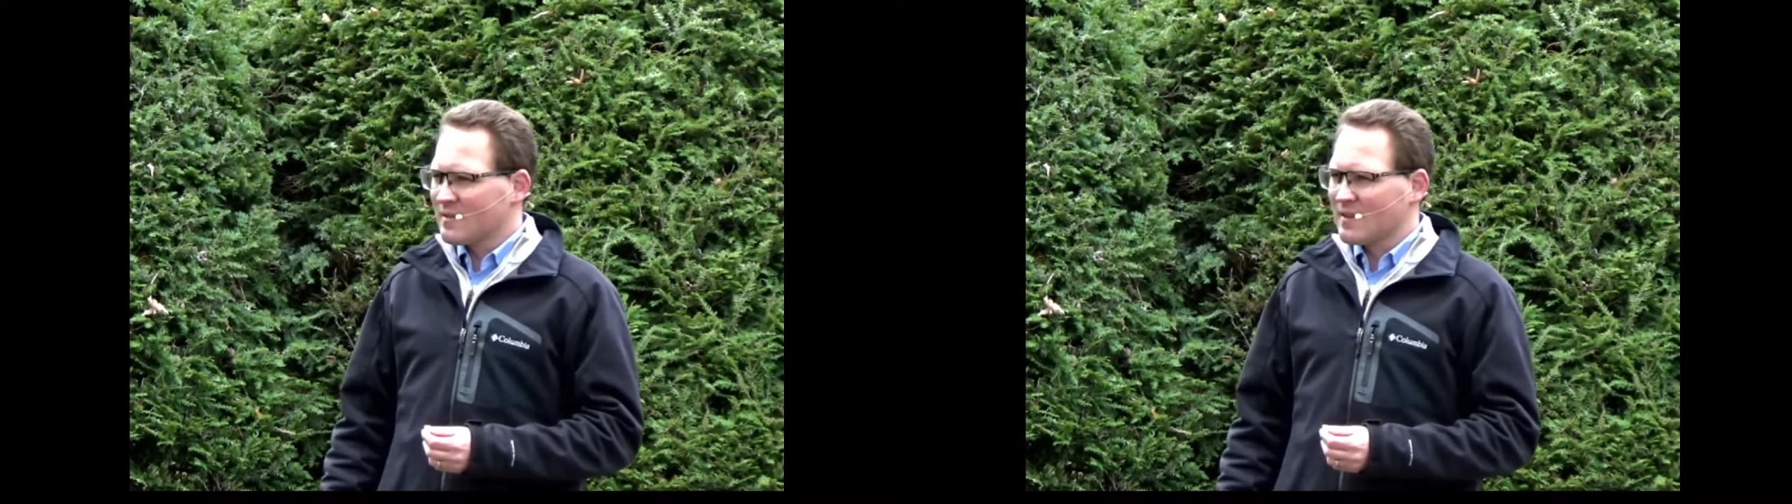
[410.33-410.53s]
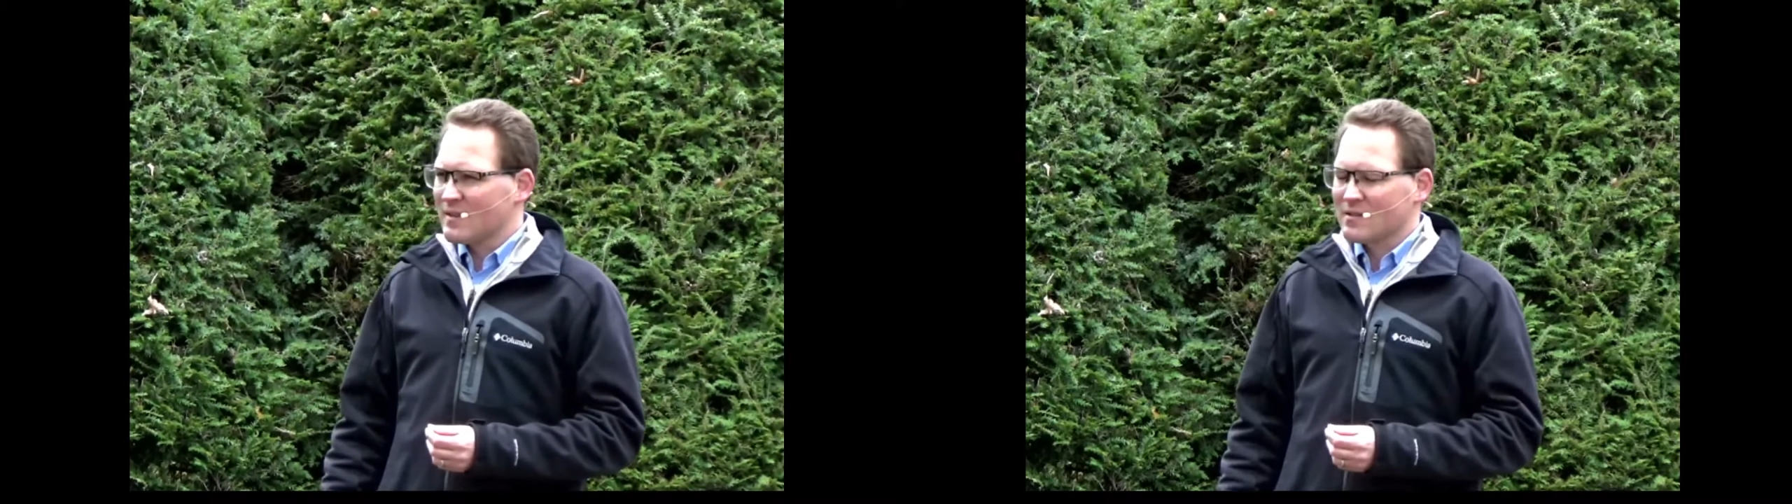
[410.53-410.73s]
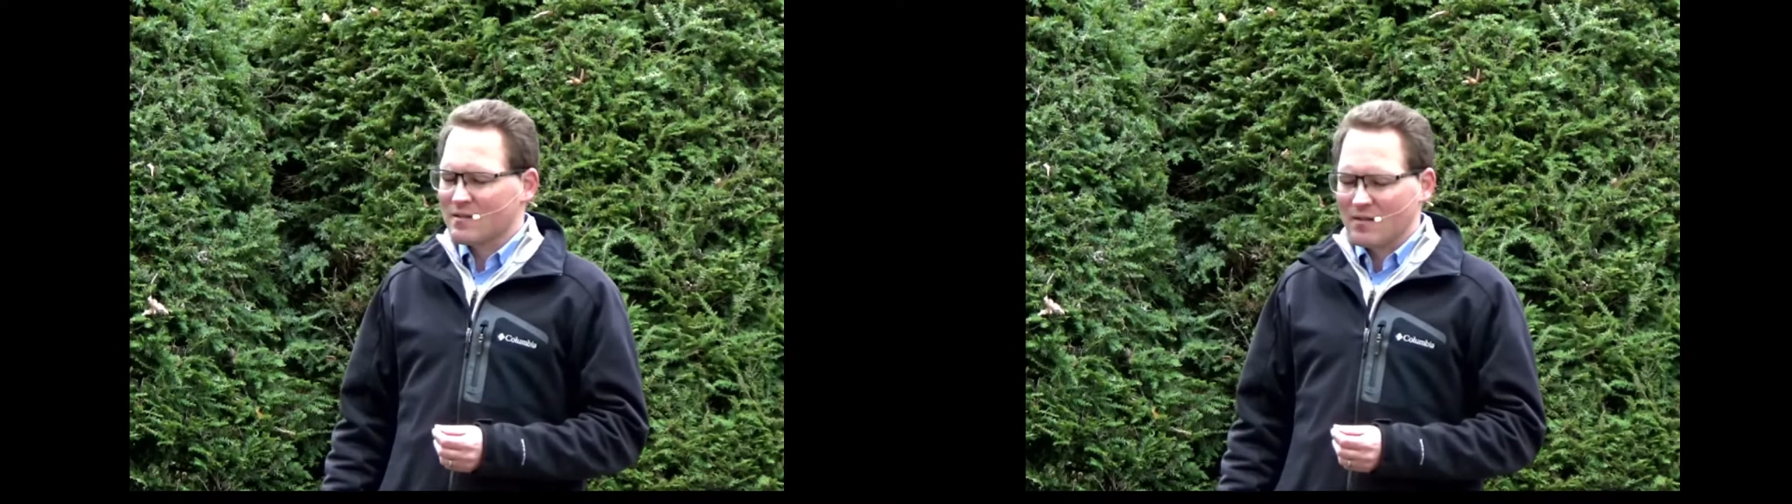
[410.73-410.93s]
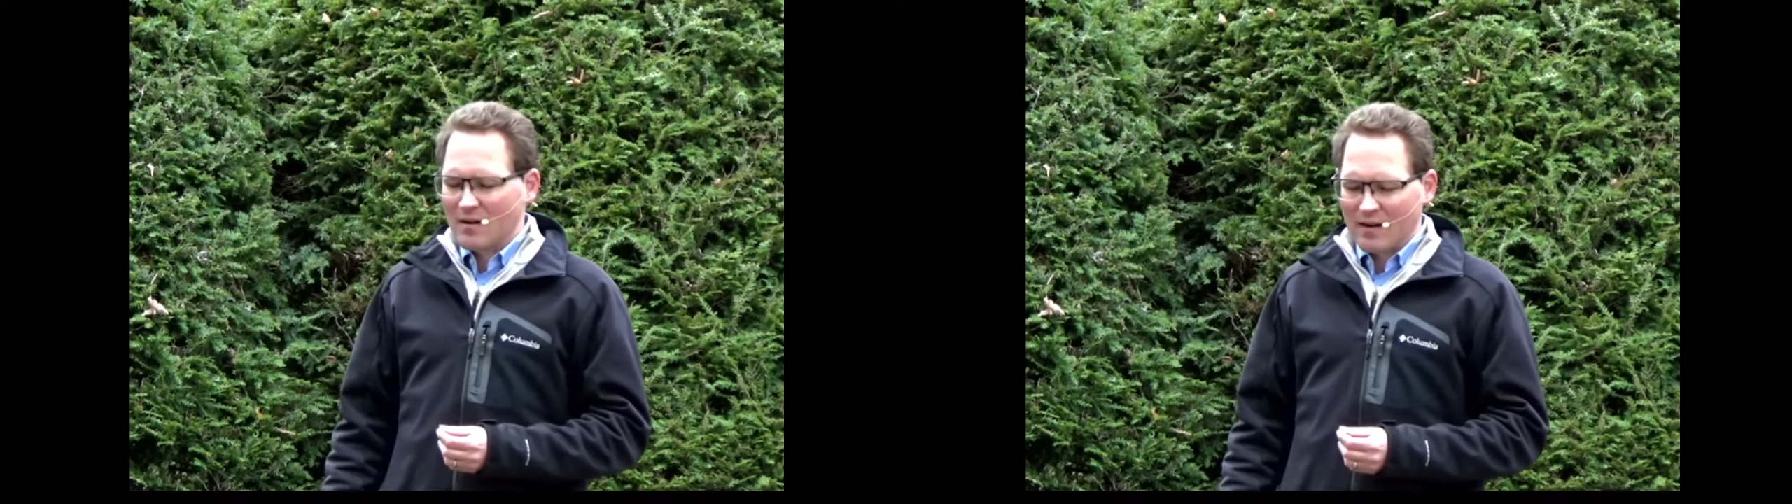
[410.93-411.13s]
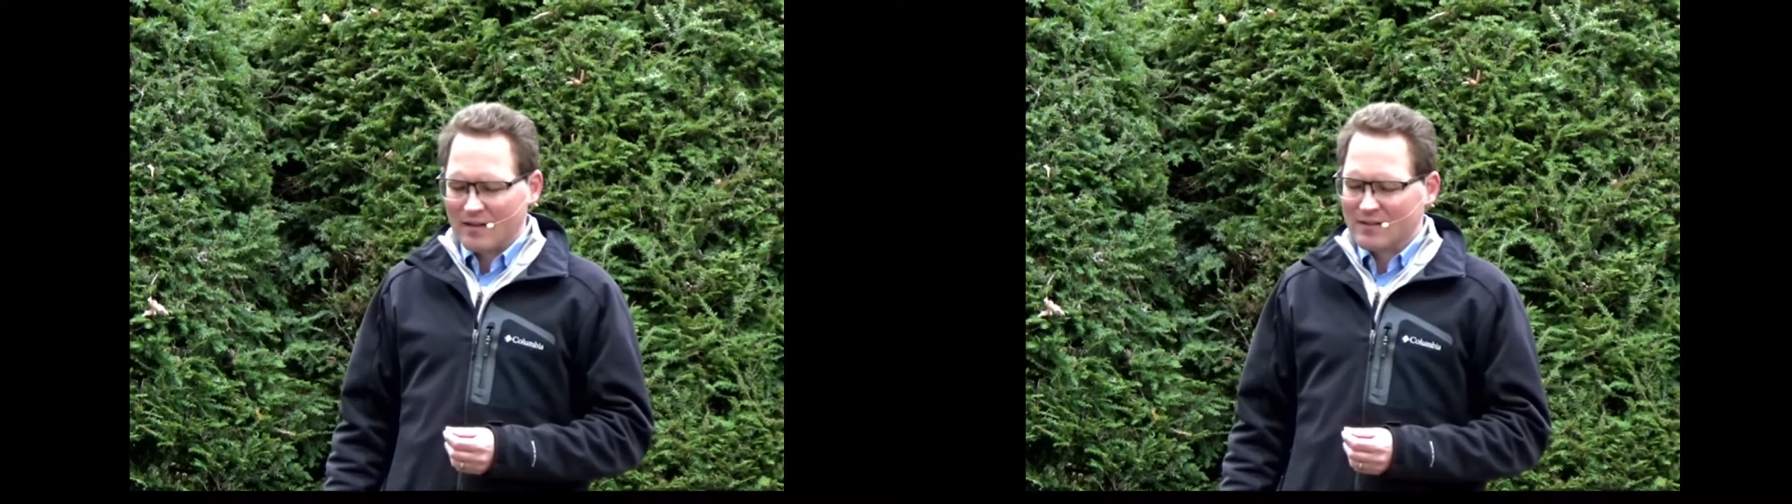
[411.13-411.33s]
these
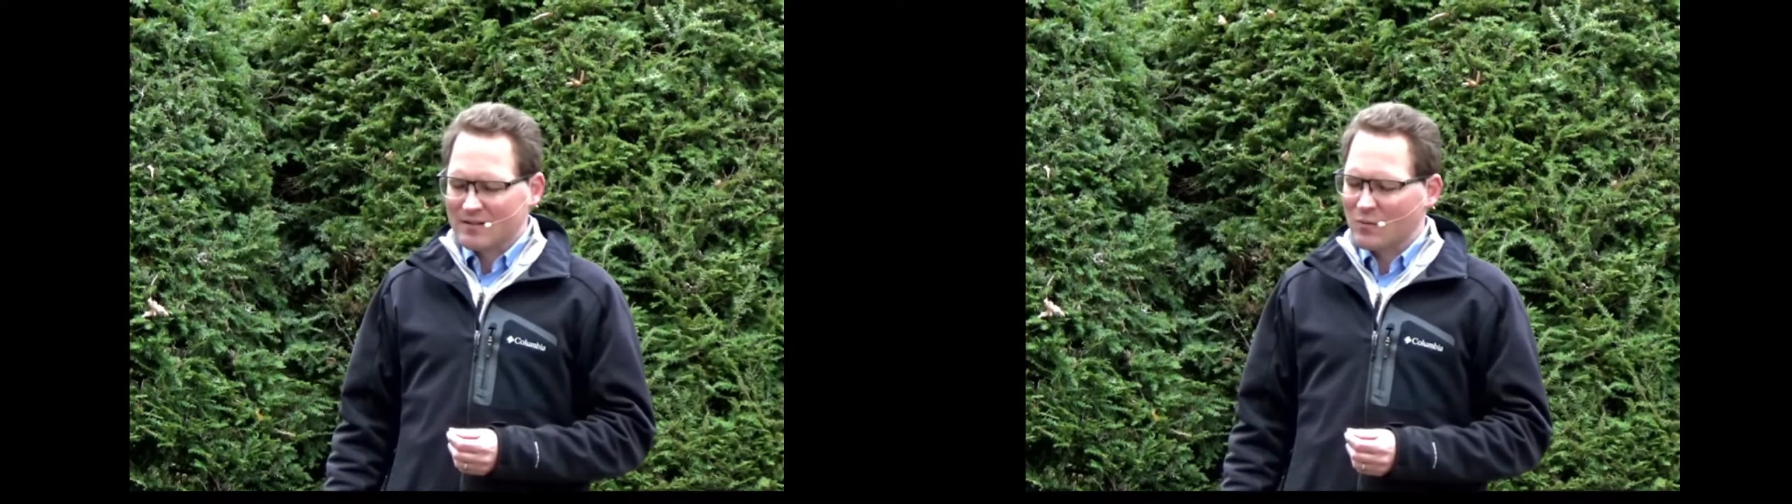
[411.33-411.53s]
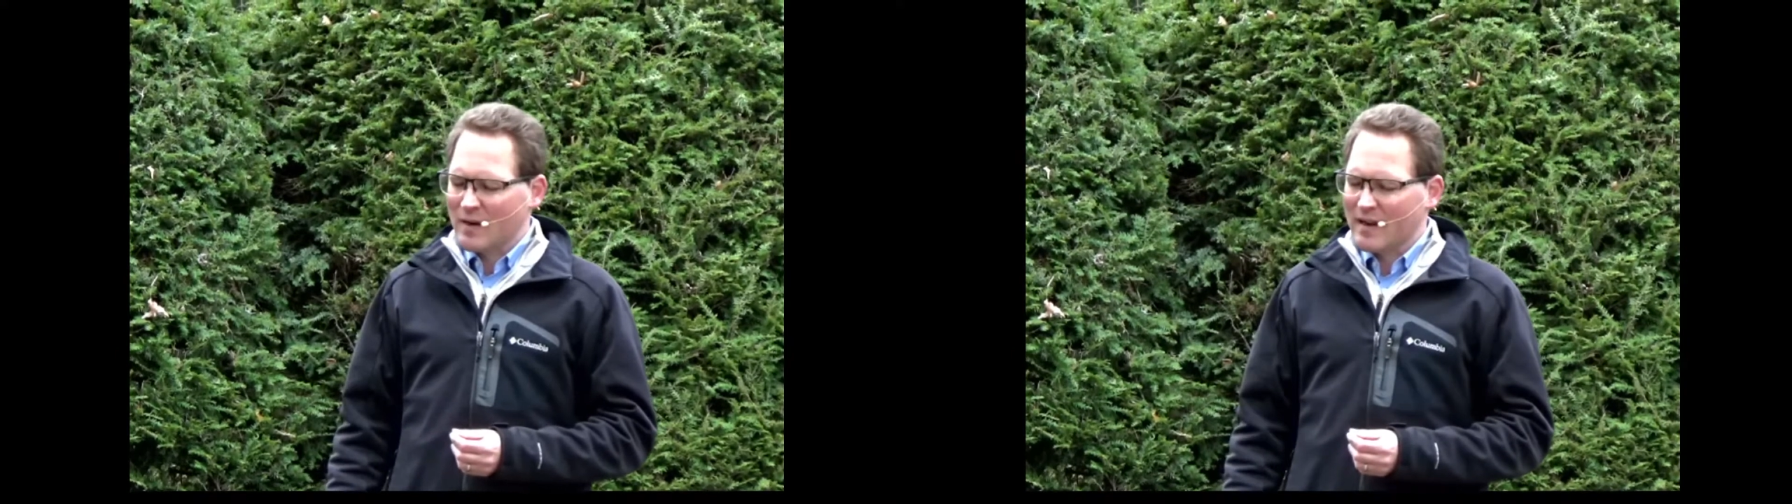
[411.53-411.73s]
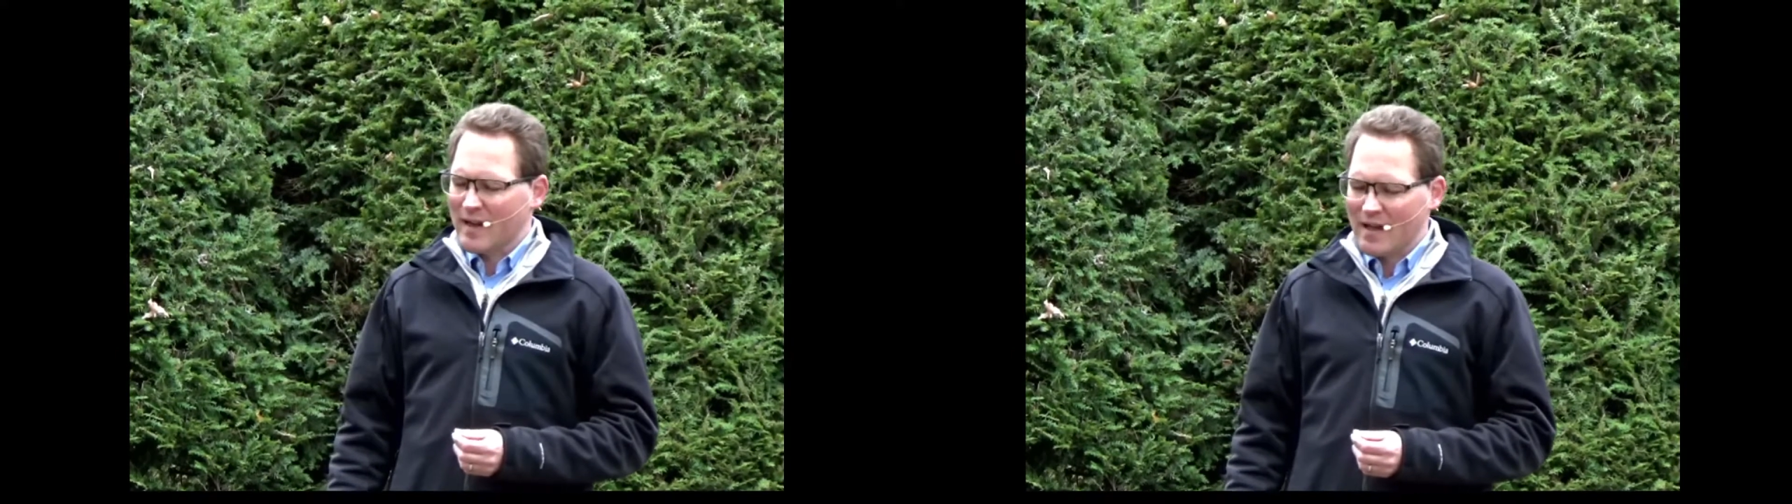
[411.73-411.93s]
thoughts weighed